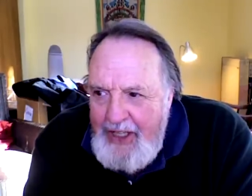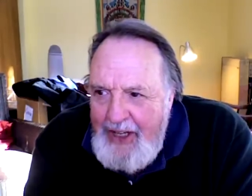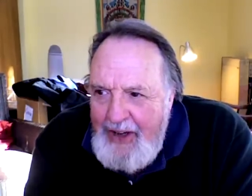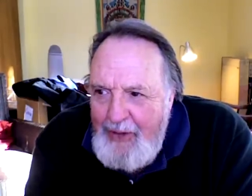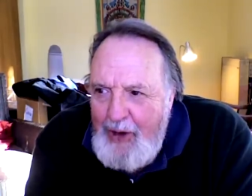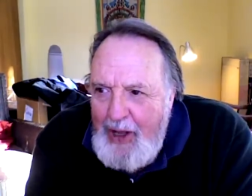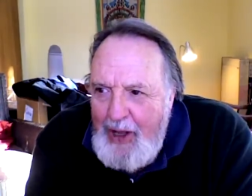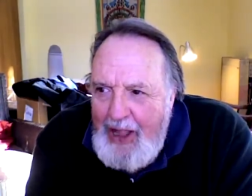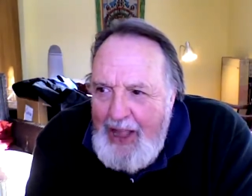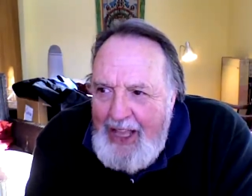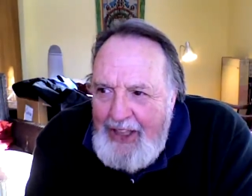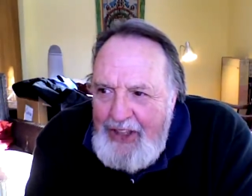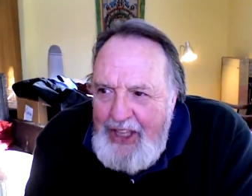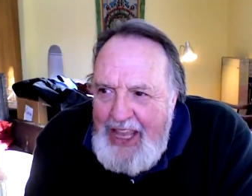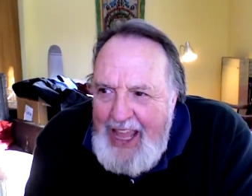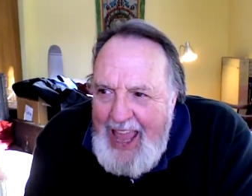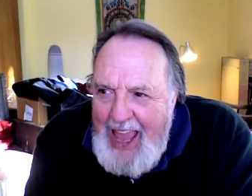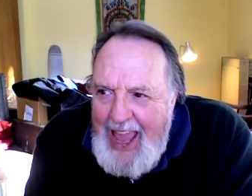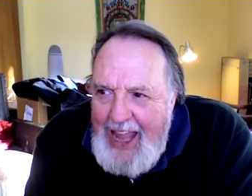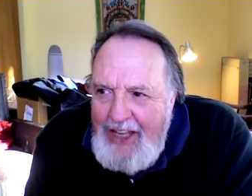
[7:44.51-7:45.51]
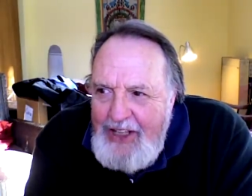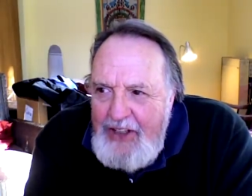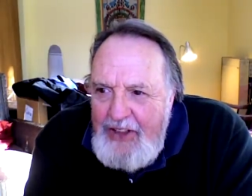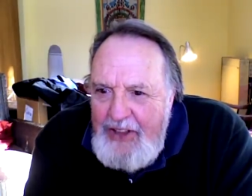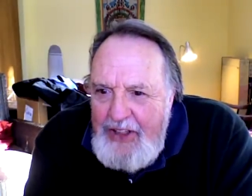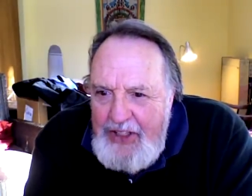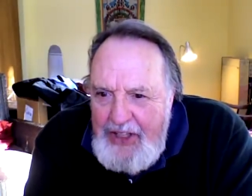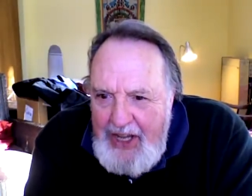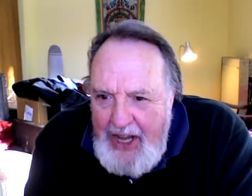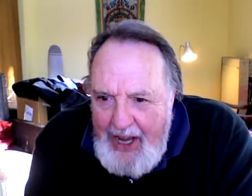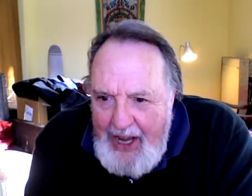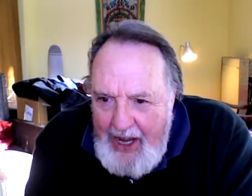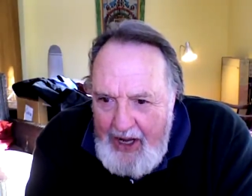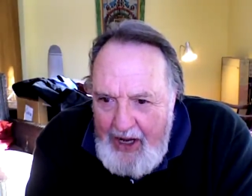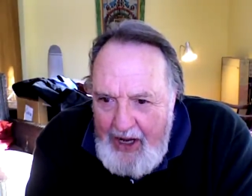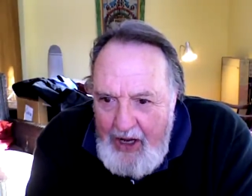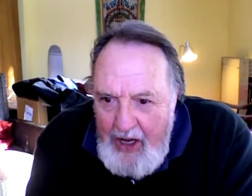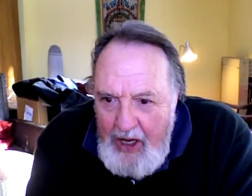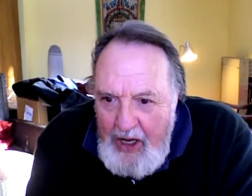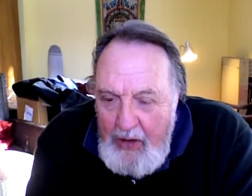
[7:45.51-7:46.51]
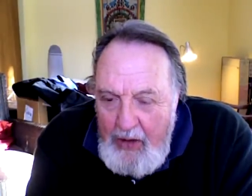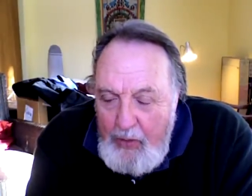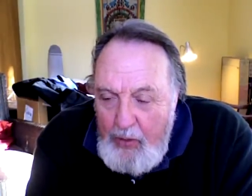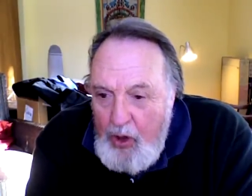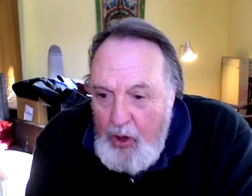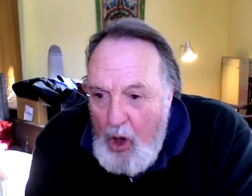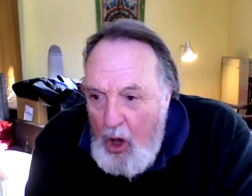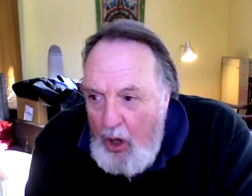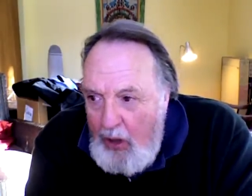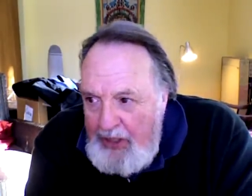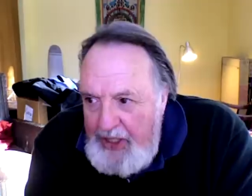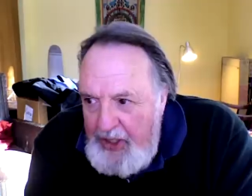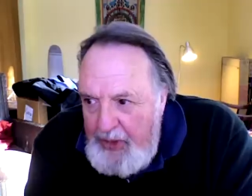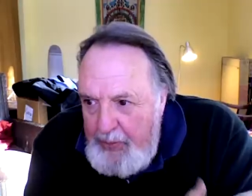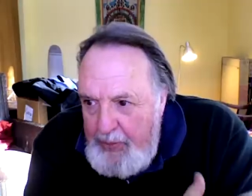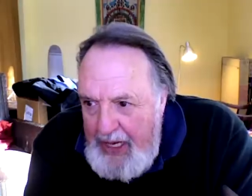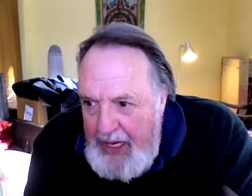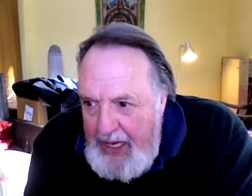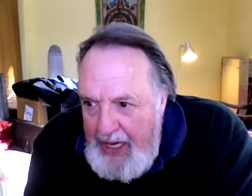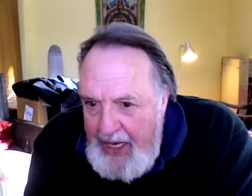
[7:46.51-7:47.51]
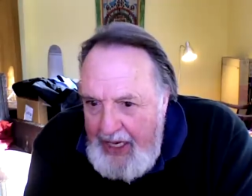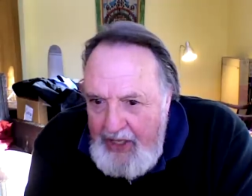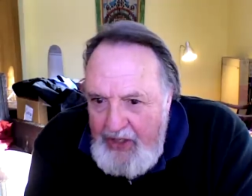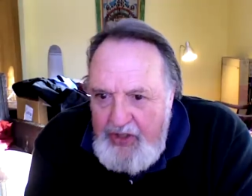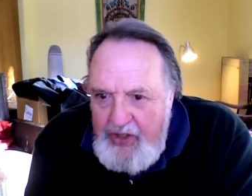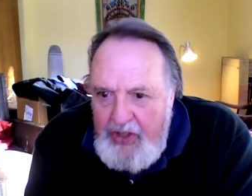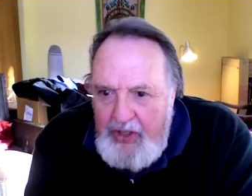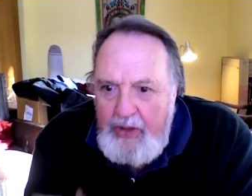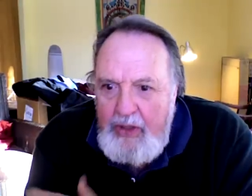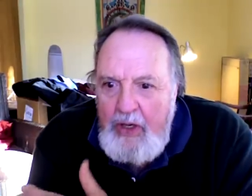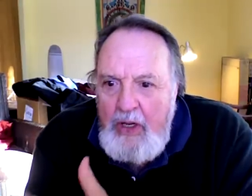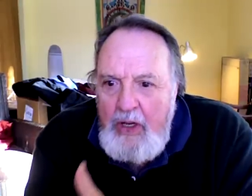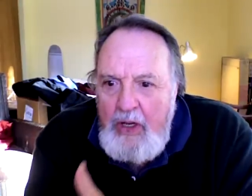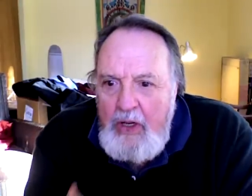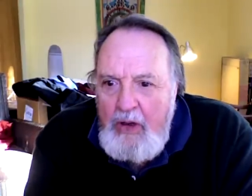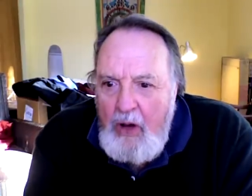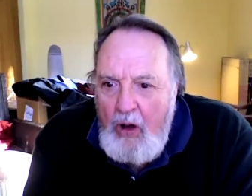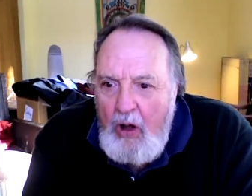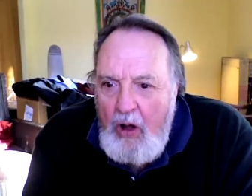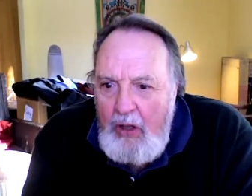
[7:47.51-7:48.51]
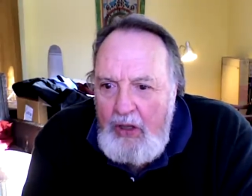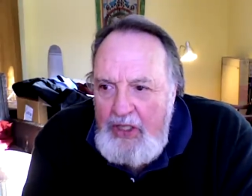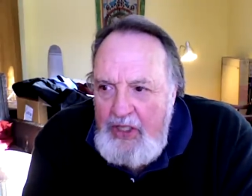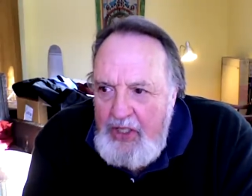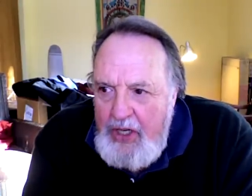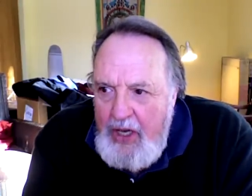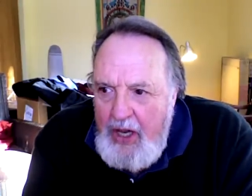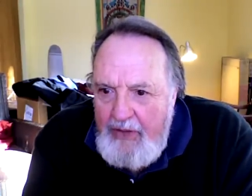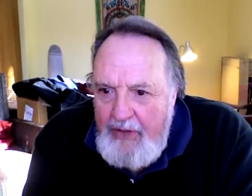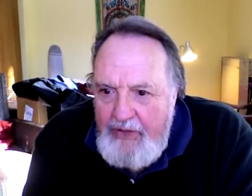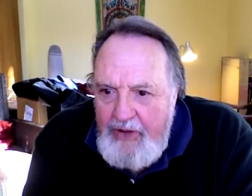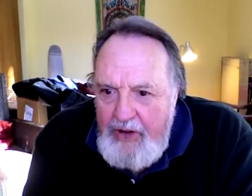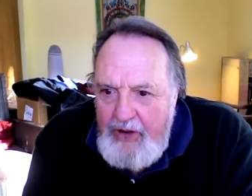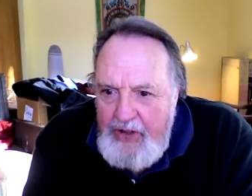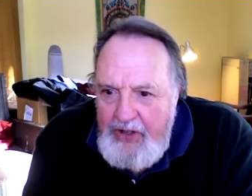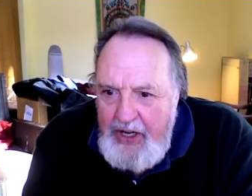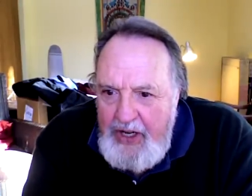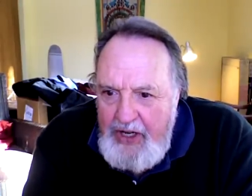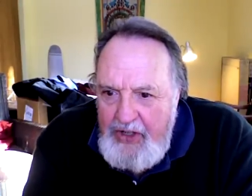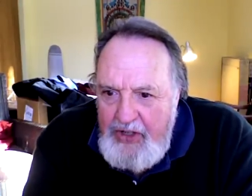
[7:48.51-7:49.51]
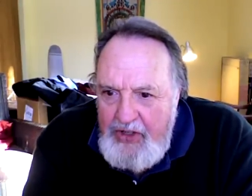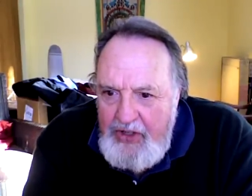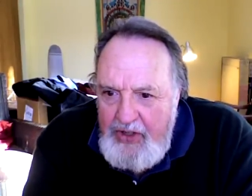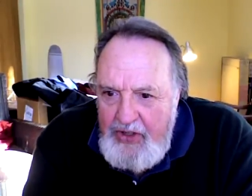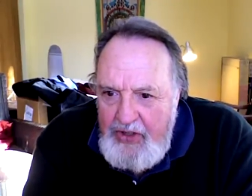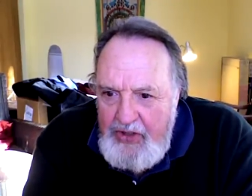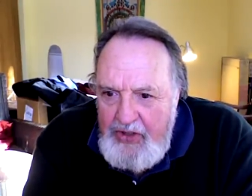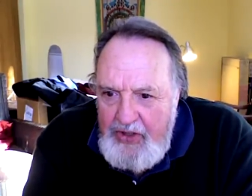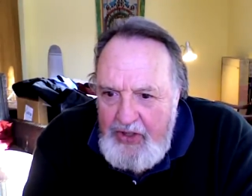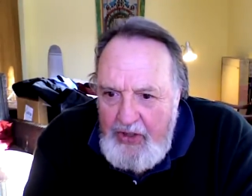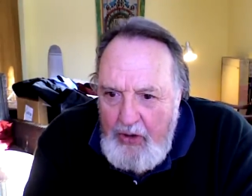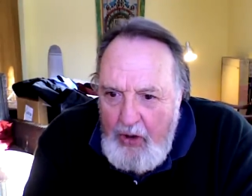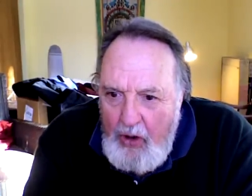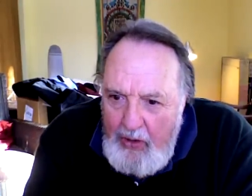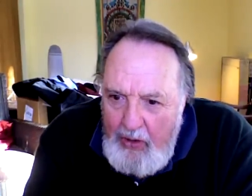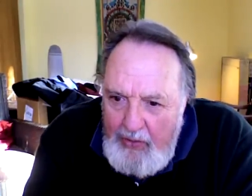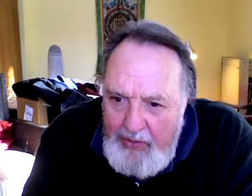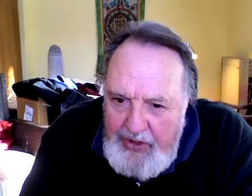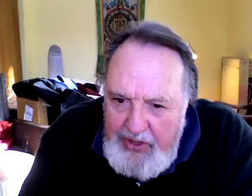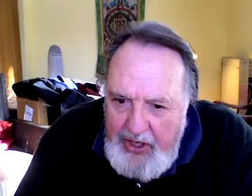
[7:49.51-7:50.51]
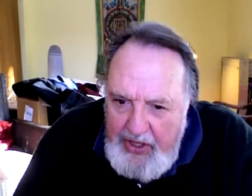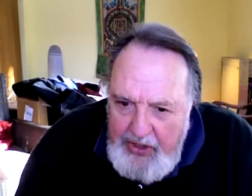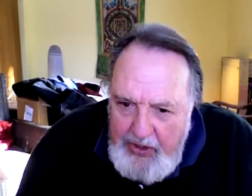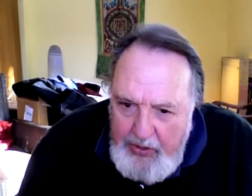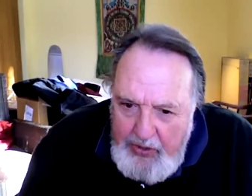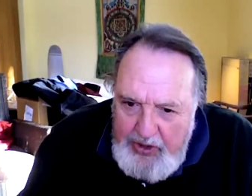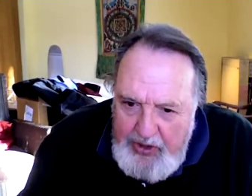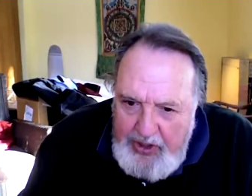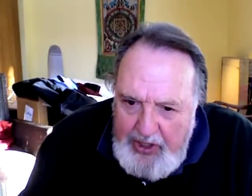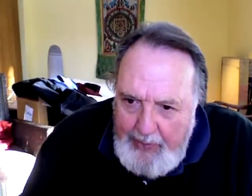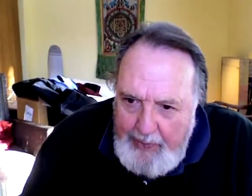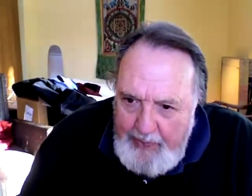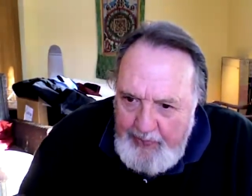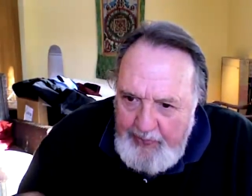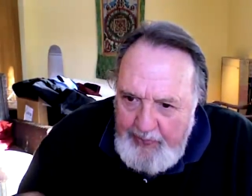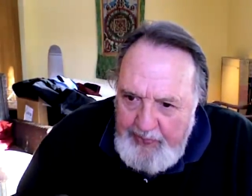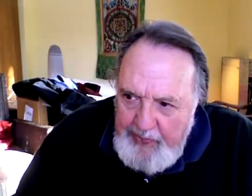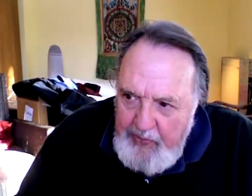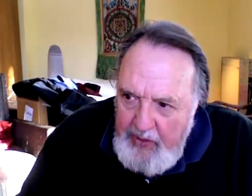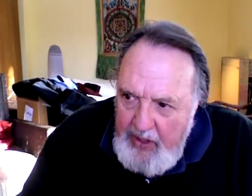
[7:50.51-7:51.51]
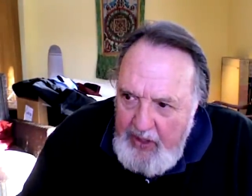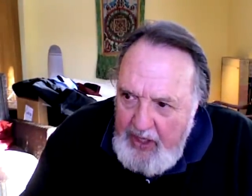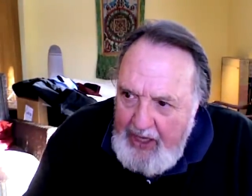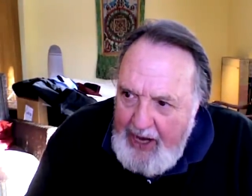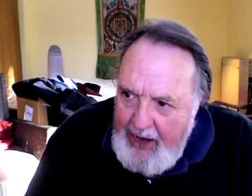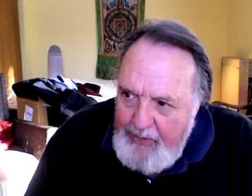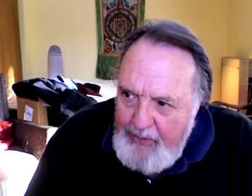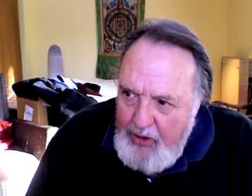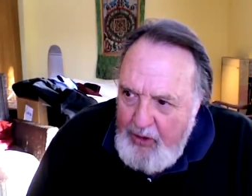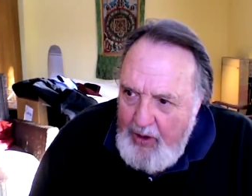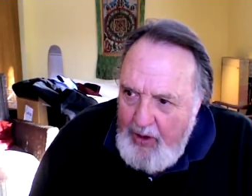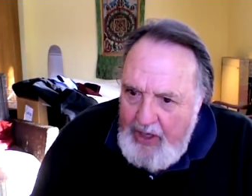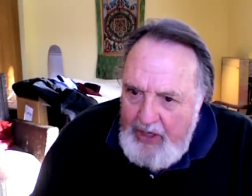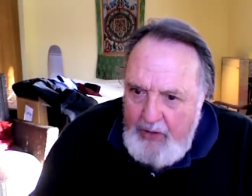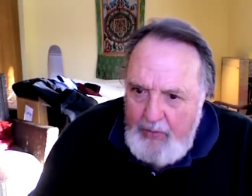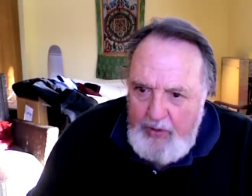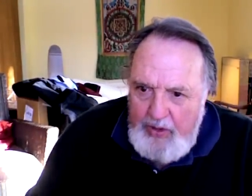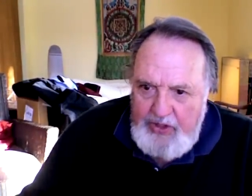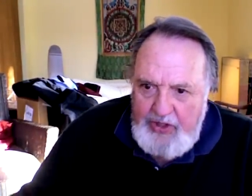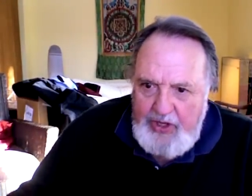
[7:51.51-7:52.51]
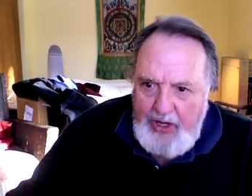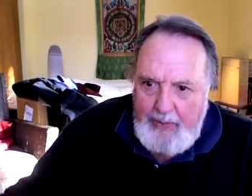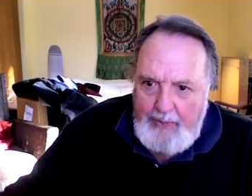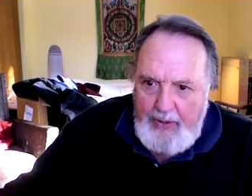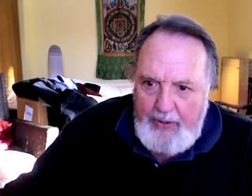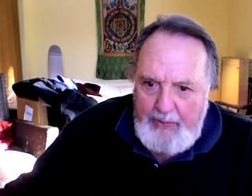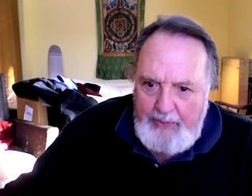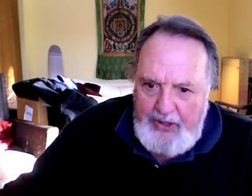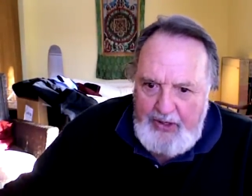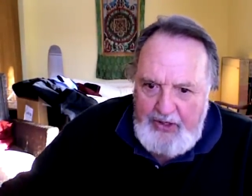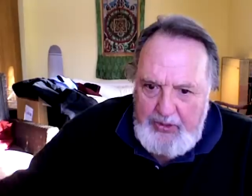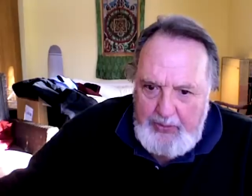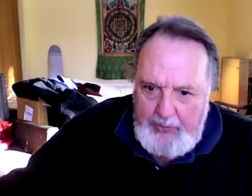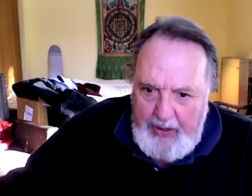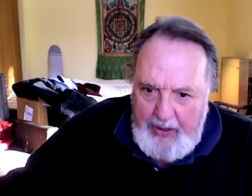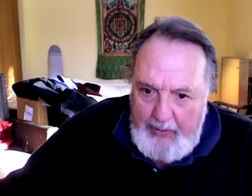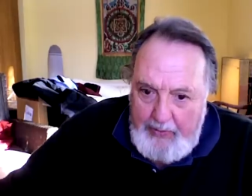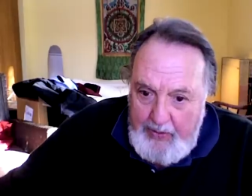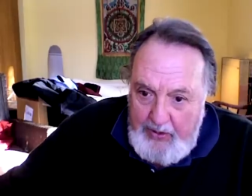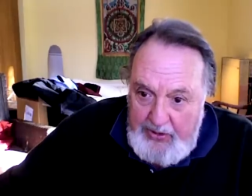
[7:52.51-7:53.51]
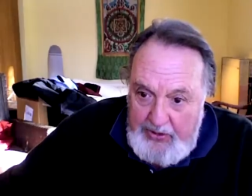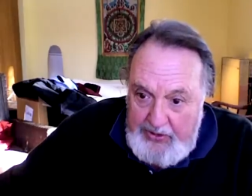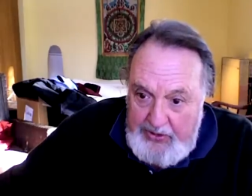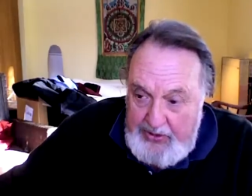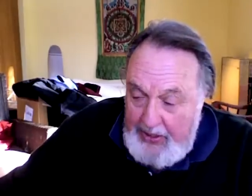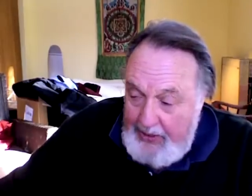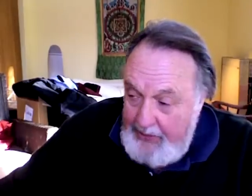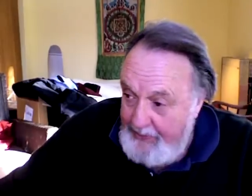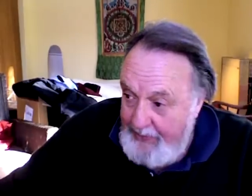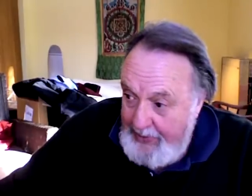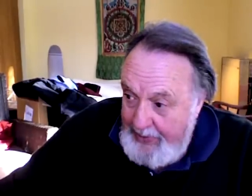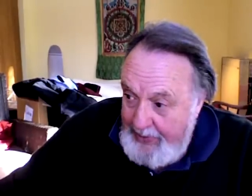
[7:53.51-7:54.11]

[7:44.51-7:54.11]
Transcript: Well, at the end of the day, with all these meetings and all these confrontations, and all of a sudden you'd slip, the game director would slip a piece of paper that said,